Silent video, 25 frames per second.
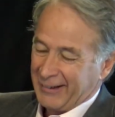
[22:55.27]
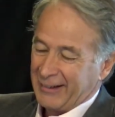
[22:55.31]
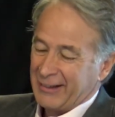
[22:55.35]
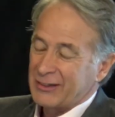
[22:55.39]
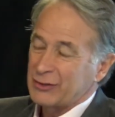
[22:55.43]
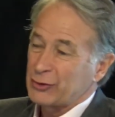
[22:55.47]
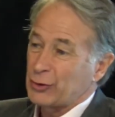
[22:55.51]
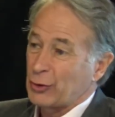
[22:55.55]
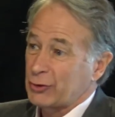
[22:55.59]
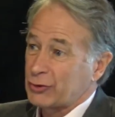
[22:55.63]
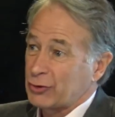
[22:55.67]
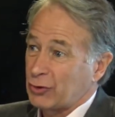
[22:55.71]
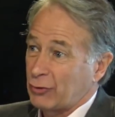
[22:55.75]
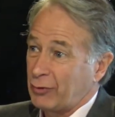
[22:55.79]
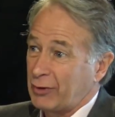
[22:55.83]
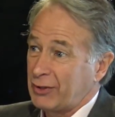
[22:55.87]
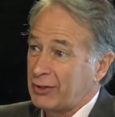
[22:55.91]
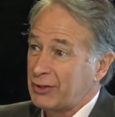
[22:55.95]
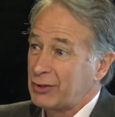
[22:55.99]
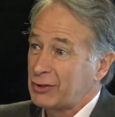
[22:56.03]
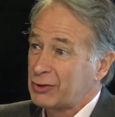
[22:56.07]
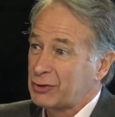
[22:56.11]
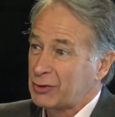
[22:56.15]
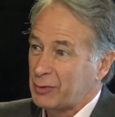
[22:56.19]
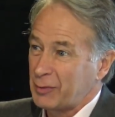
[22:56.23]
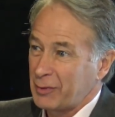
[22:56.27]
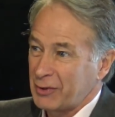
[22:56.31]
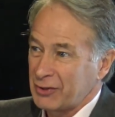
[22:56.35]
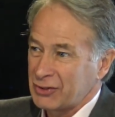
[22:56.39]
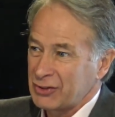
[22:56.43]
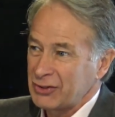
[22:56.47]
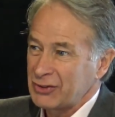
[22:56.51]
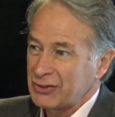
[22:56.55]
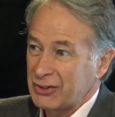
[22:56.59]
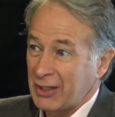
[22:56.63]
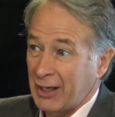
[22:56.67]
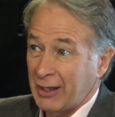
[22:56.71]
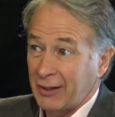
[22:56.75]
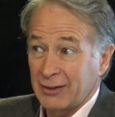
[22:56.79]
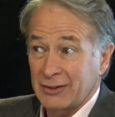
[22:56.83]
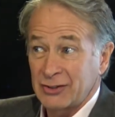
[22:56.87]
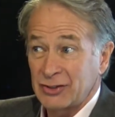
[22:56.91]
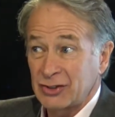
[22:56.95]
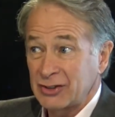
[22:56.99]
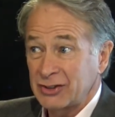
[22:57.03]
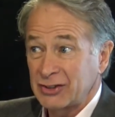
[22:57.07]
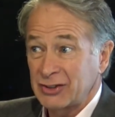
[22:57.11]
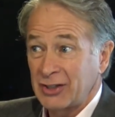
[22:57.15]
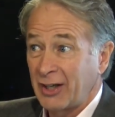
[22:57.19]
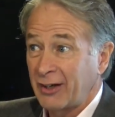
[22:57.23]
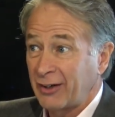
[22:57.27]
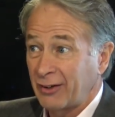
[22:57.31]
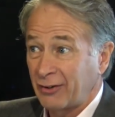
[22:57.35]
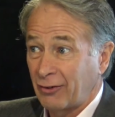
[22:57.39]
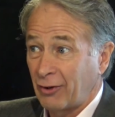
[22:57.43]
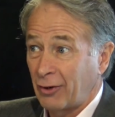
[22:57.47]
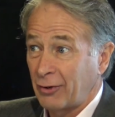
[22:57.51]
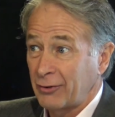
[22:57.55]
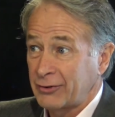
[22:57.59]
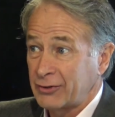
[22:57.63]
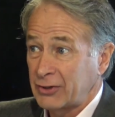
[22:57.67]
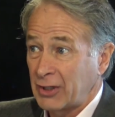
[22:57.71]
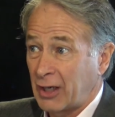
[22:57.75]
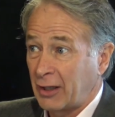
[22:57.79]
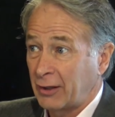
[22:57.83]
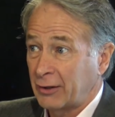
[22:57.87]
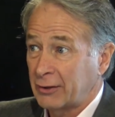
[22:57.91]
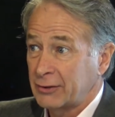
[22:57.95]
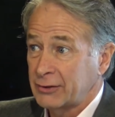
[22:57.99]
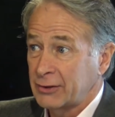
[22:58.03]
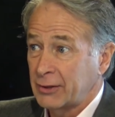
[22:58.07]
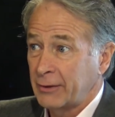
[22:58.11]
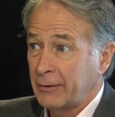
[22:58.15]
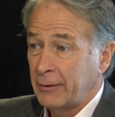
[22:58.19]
So it's a redistribution challenge. It's not a growth challenge.